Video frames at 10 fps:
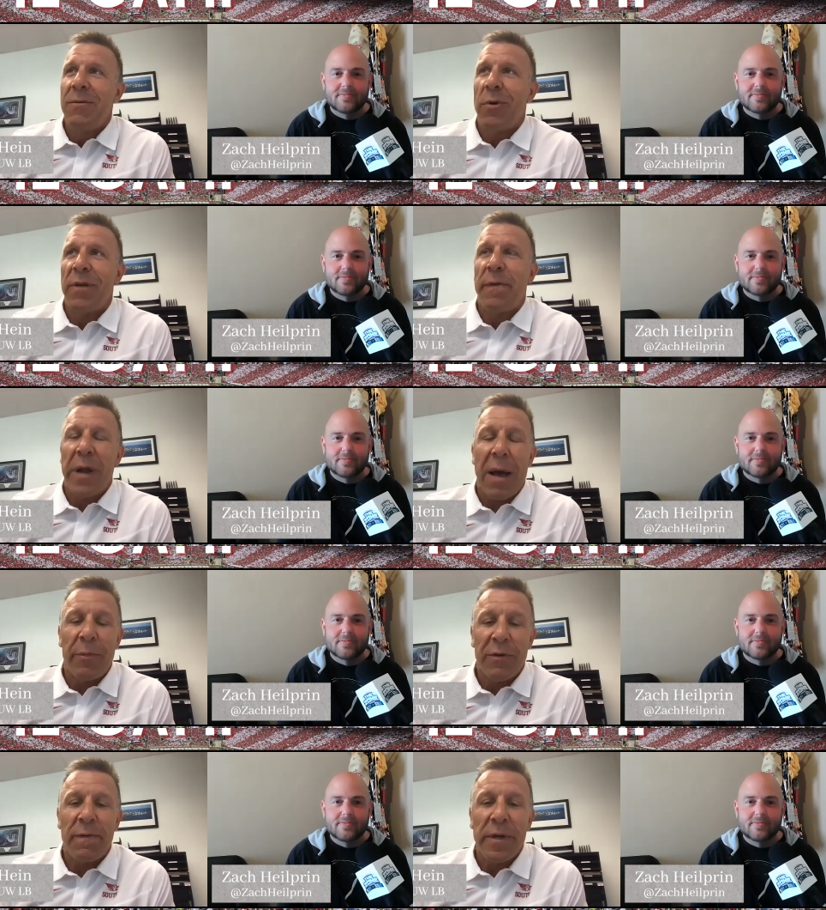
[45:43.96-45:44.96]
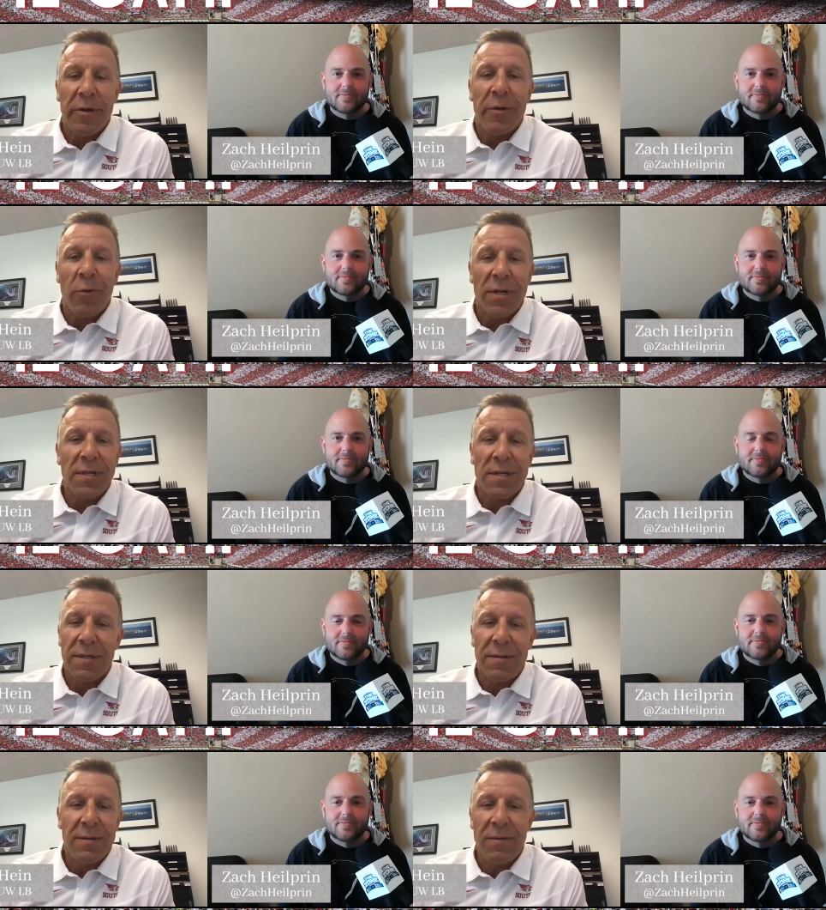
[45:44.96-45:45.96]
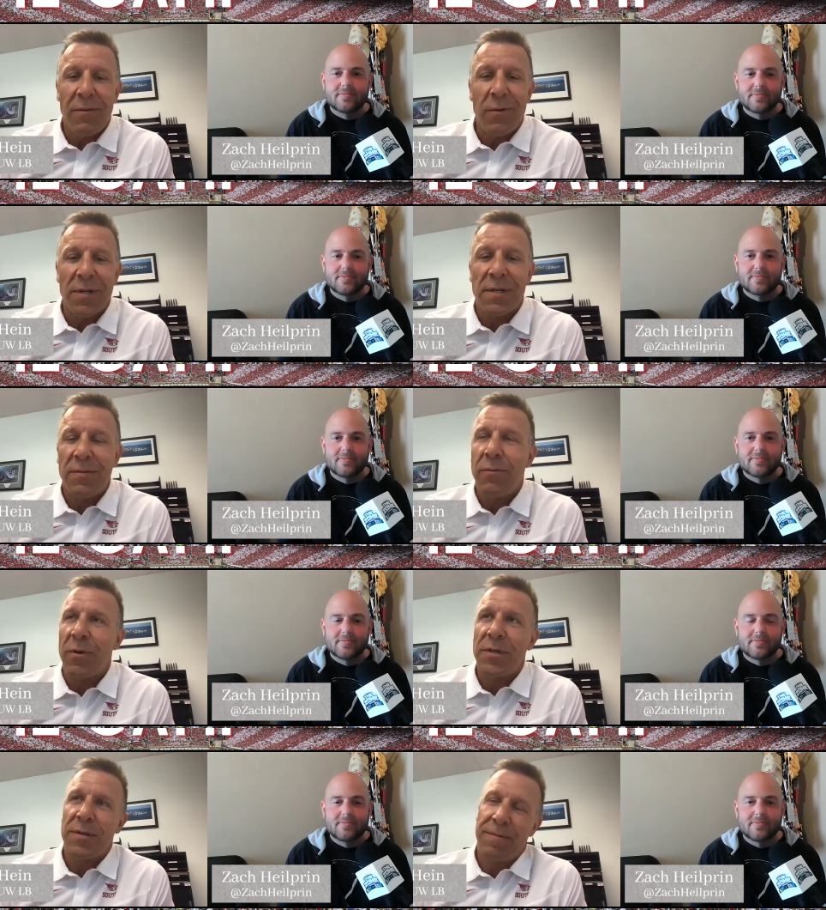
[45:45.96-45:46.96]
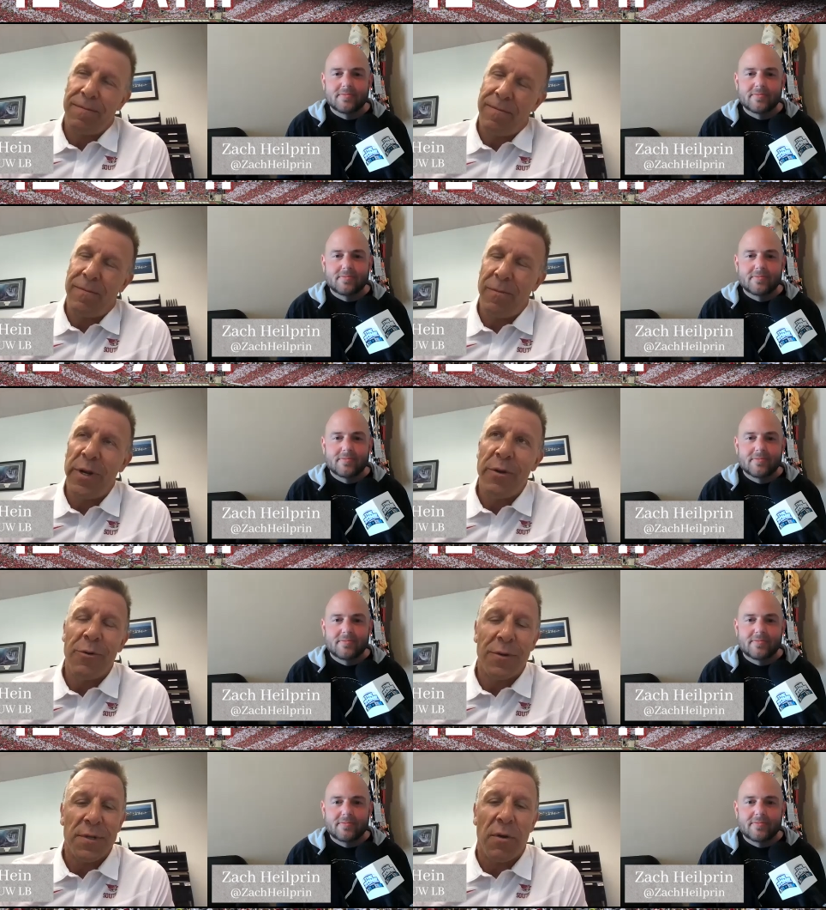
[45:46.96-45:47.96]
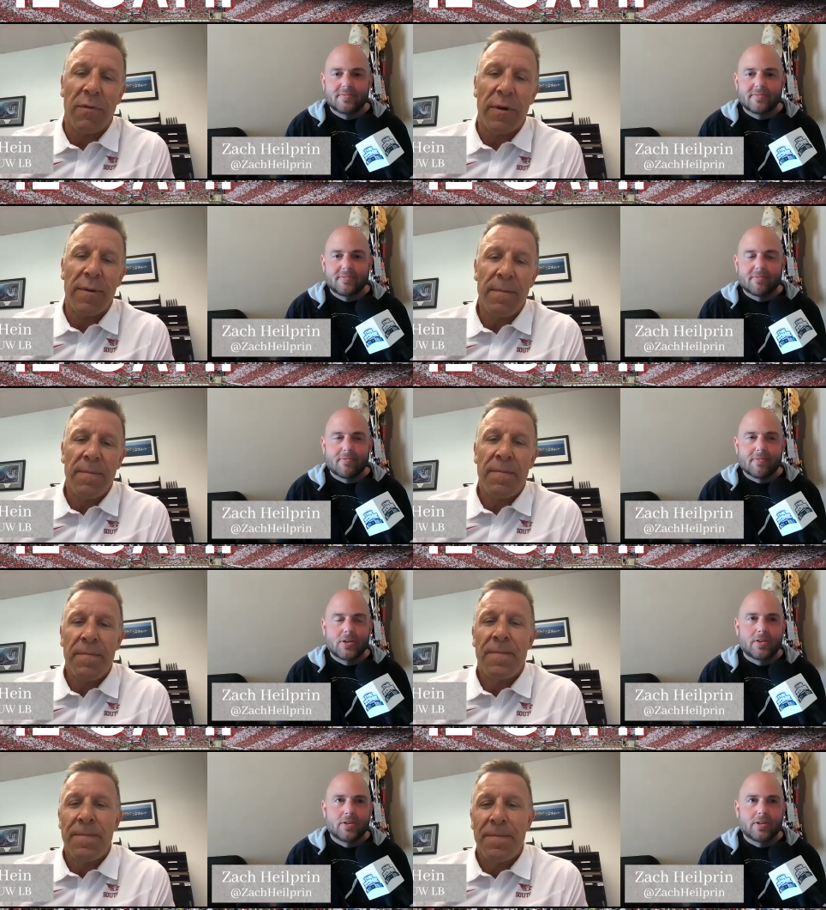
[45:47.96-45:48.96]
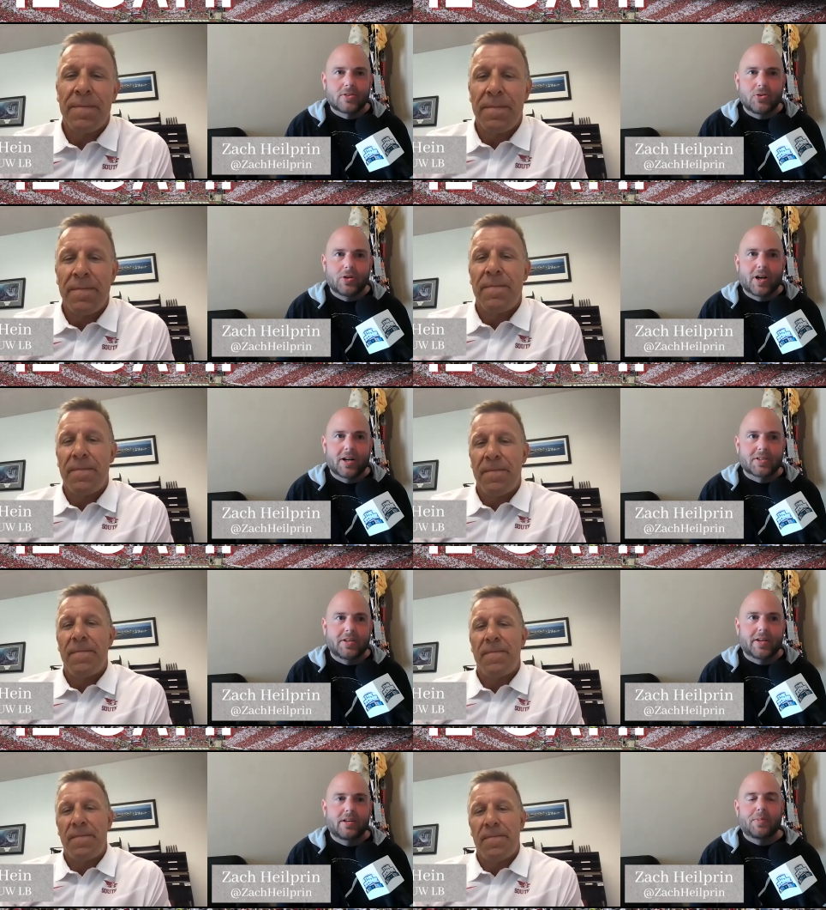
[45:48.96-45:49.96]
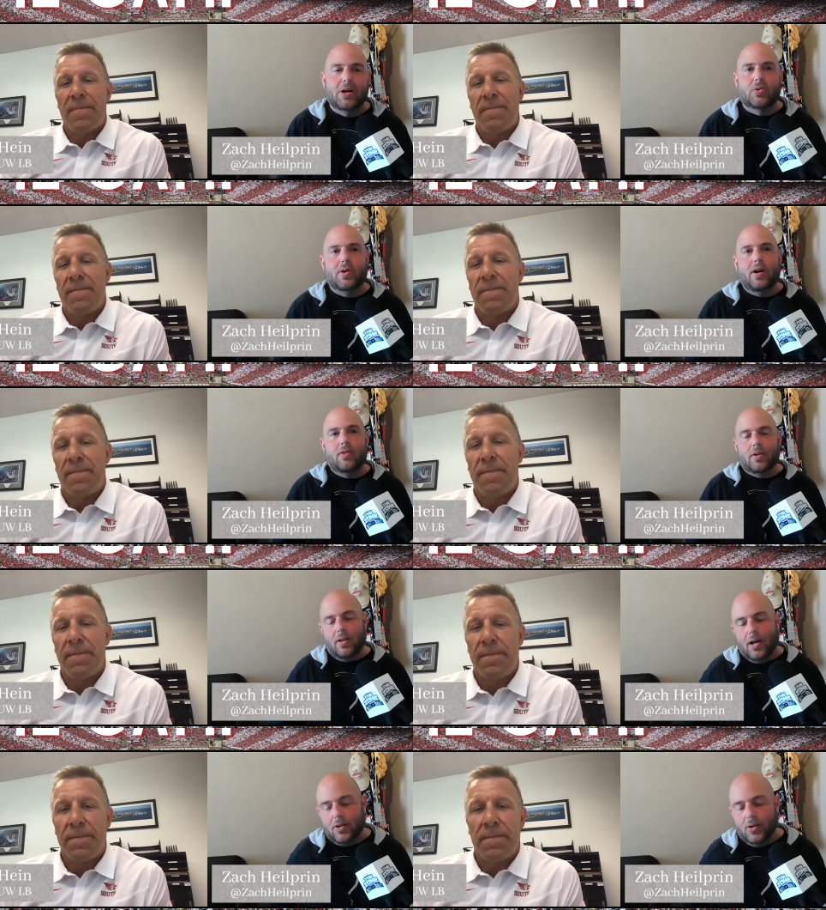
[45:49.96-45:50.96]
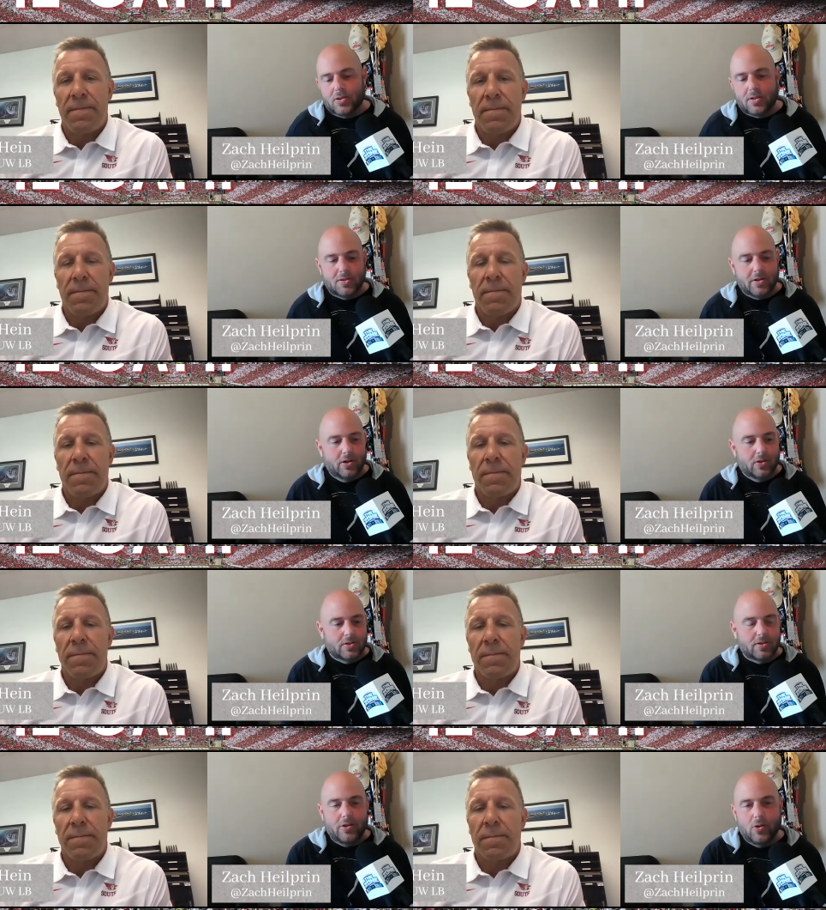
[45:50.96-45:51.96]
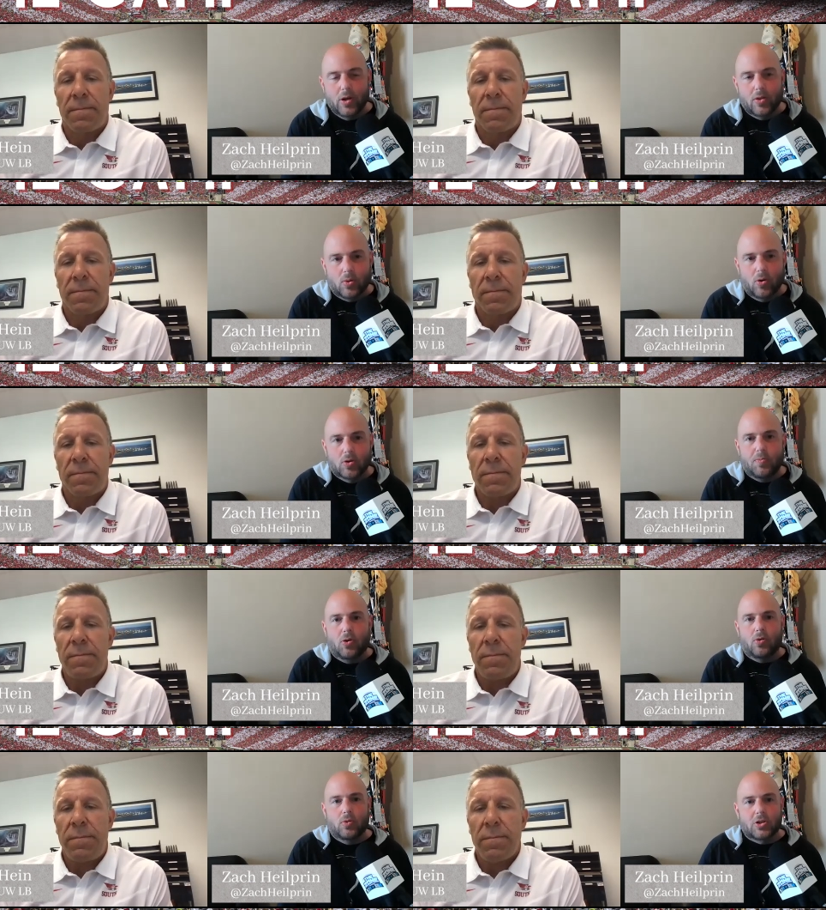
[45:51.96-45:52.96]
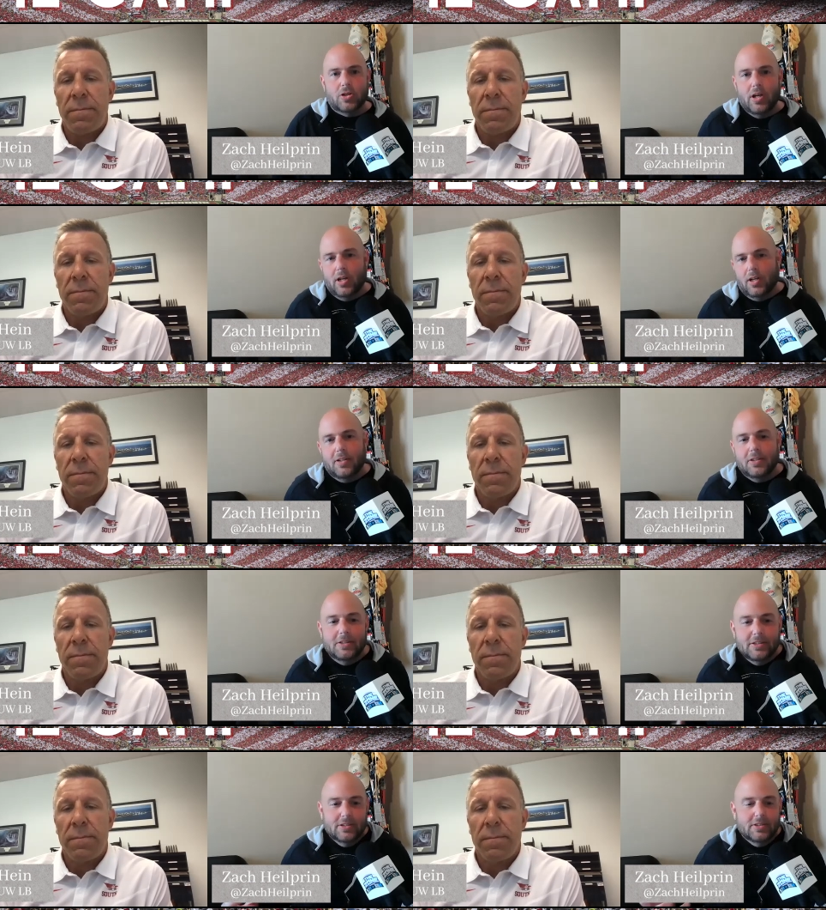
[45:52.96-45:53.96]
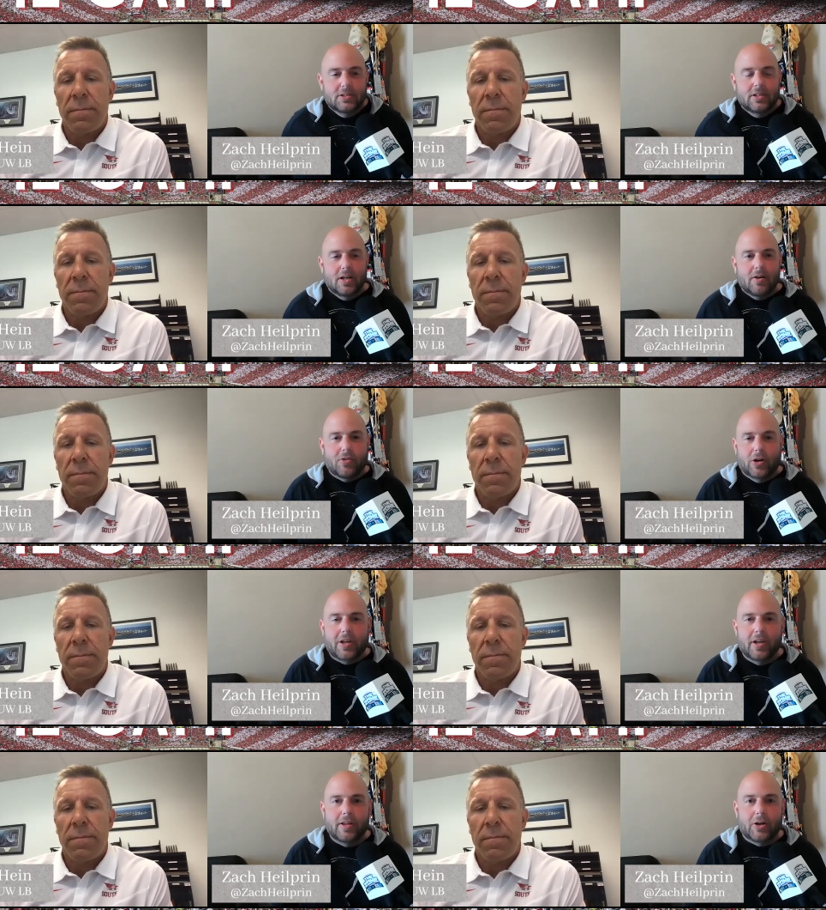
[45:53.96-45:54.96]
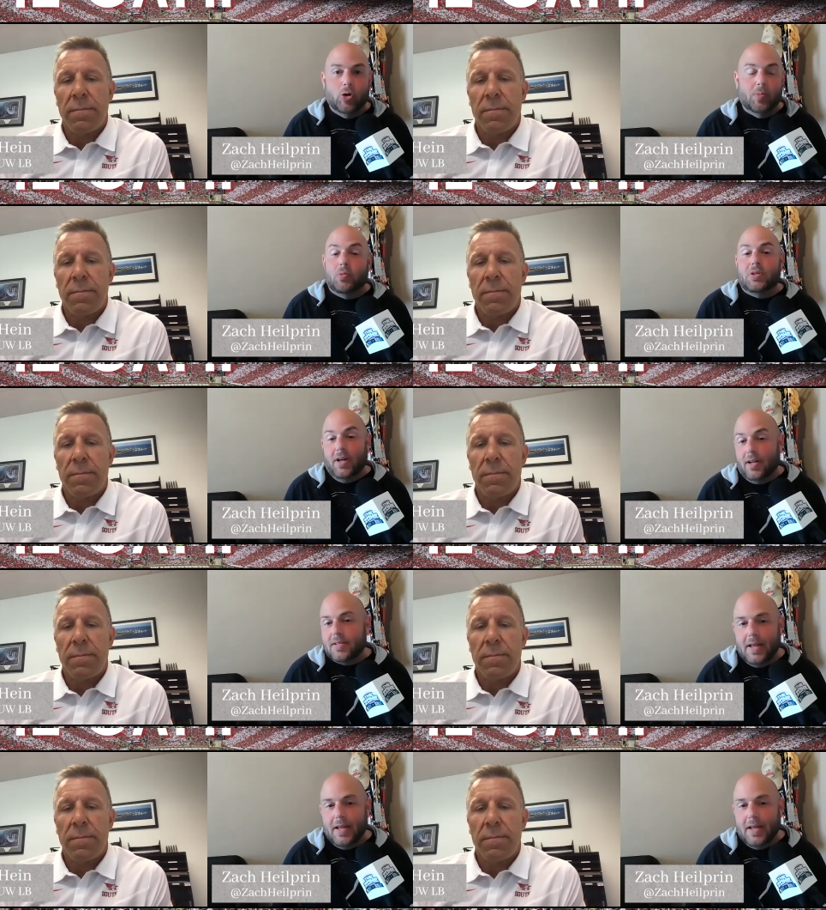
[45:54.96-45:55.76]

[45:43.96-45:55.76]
Speaker 1: what a phenomenal feeling once, once, once we knew it was over. So you guys get him
Speaker 2: on the ground, the clock goes to zeros, and you win the Rose Bowl, which for a kid that grew up in Wisconsin